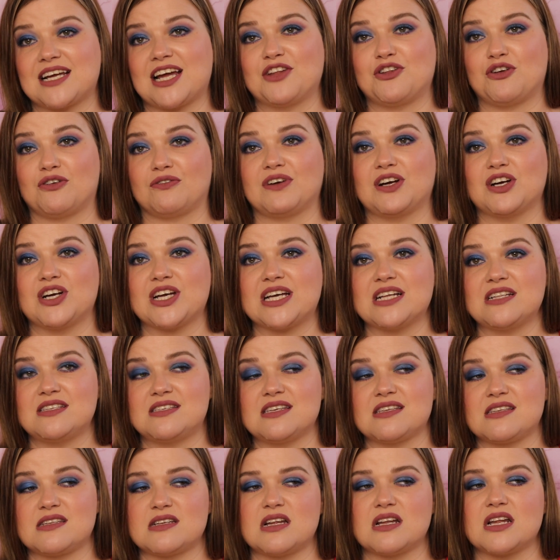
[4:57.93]
and they're very
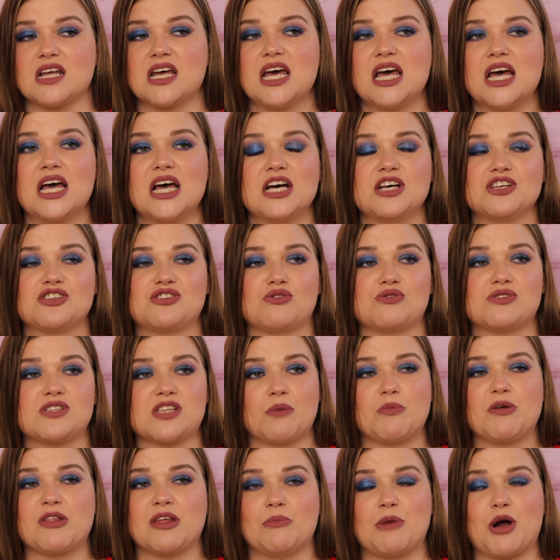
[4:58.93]
consistent. So
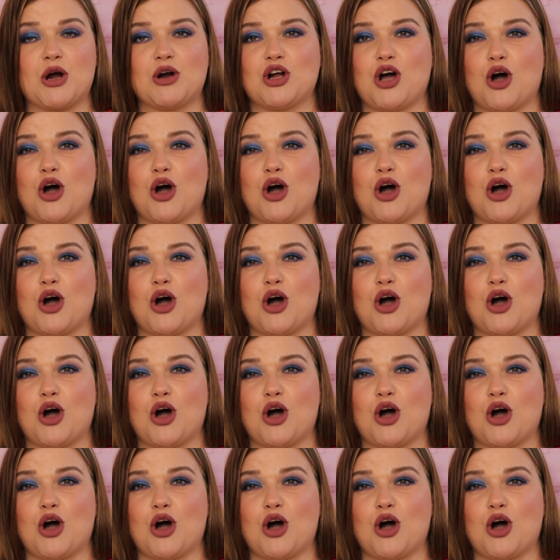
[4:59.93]
some of them aren't